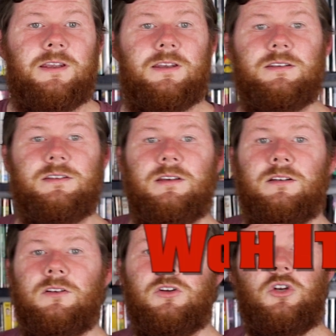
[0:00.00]
is
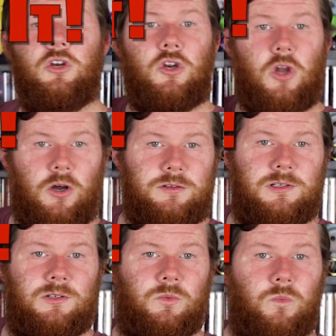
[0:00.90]

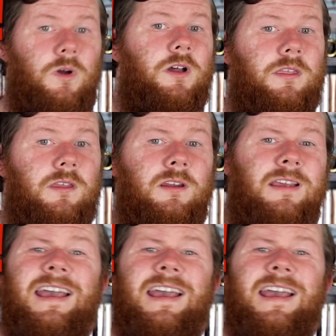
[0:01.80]
not worth it.